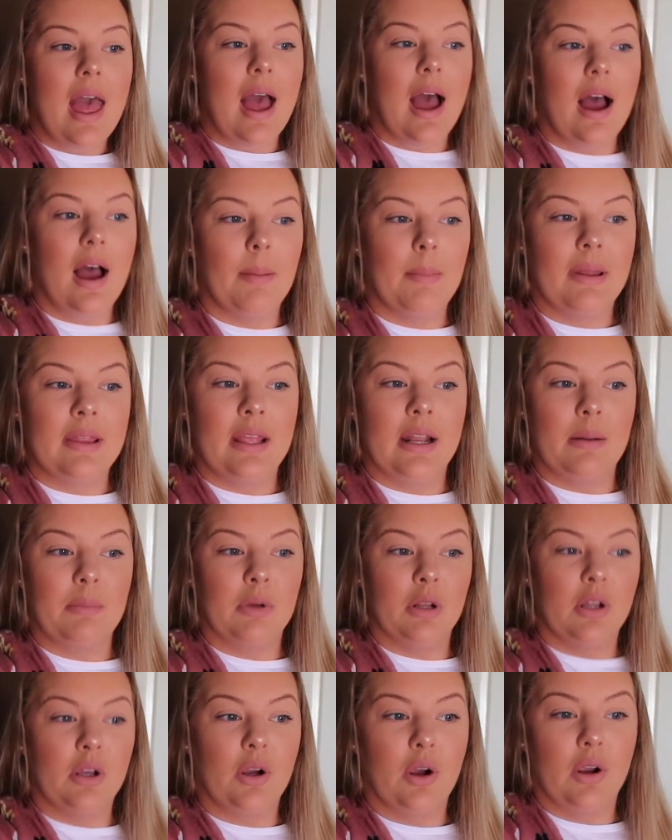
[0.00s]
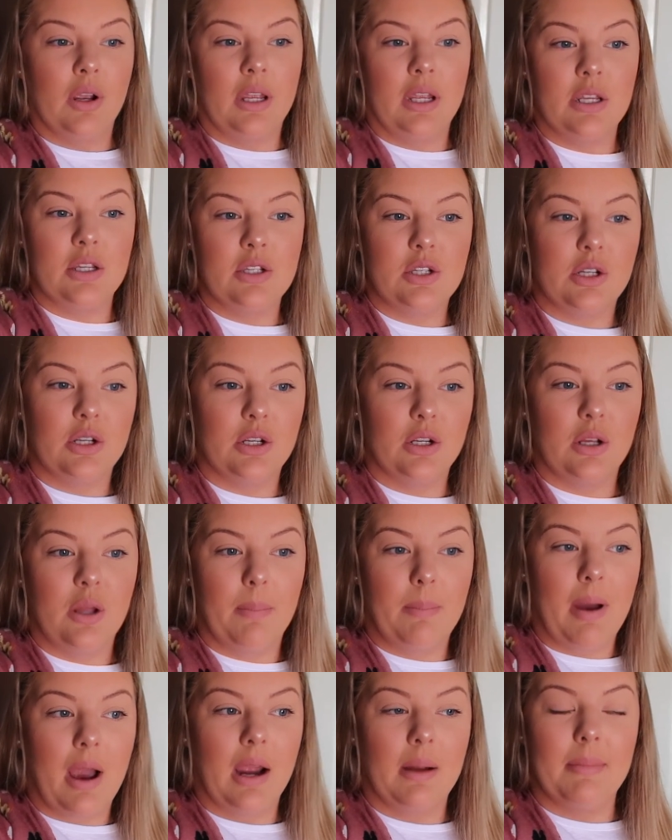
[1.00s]
And then I'm gonna go into
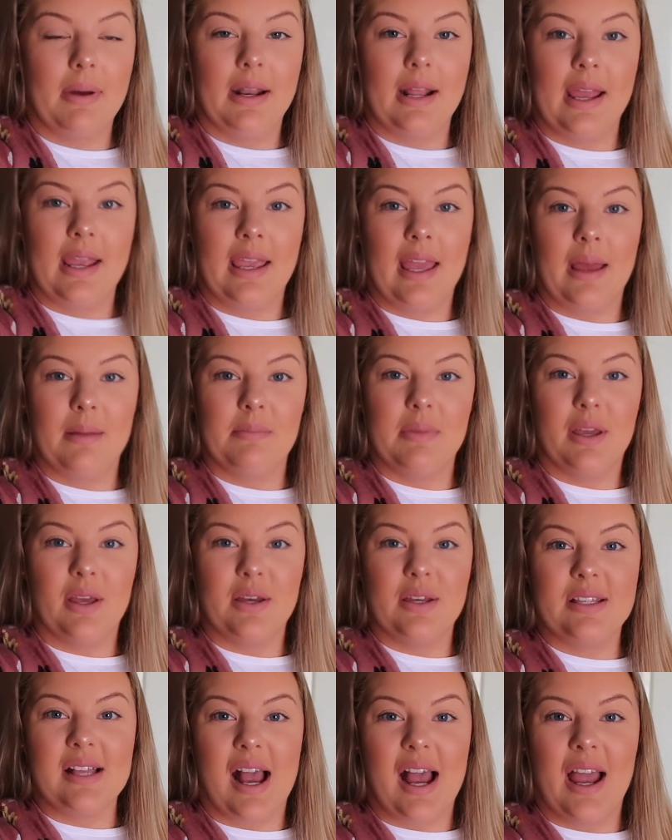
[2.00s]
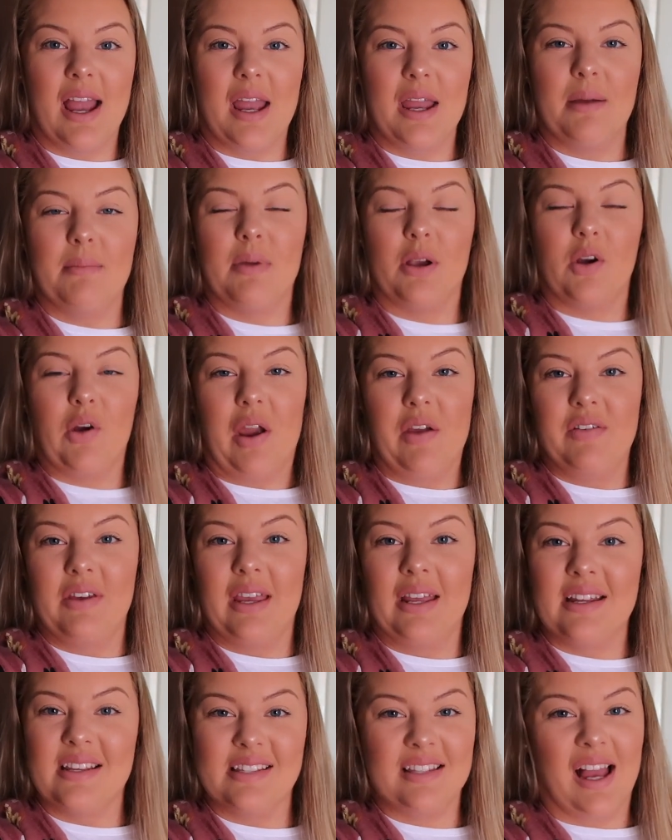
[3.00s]
Parramatta again because I'm craving
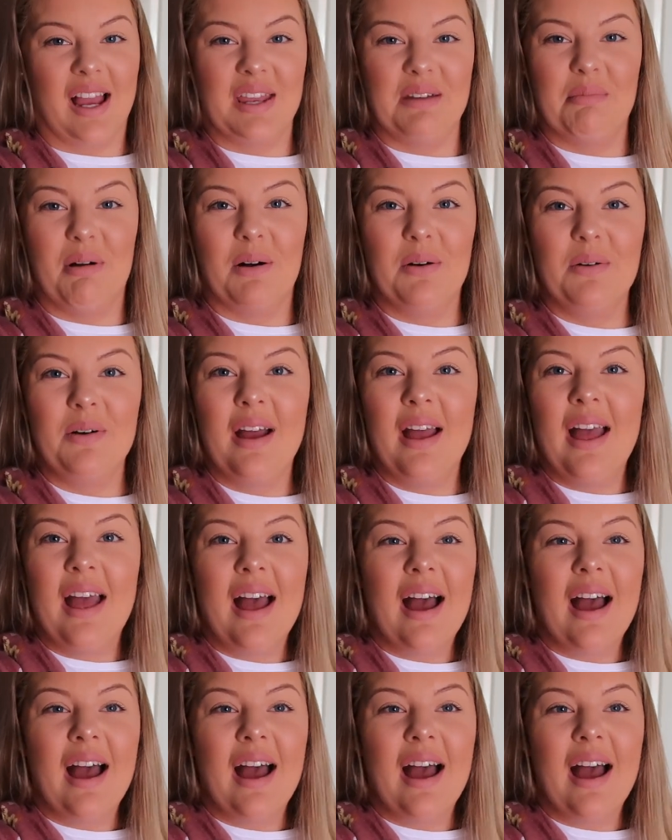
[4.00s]
an acai bowl.